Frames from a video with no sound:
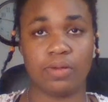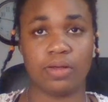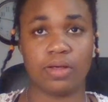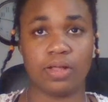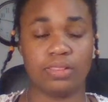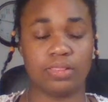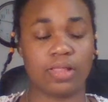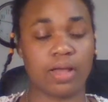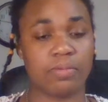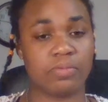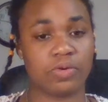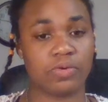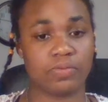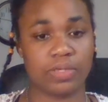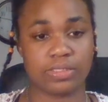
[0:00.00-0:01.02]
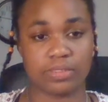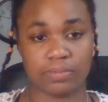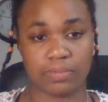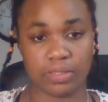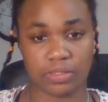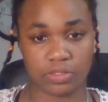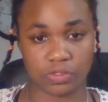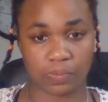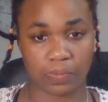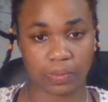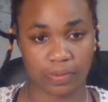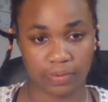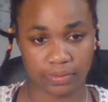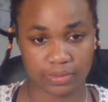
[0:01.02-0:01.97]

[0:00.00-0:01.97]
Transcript: a lot more wisdom in this world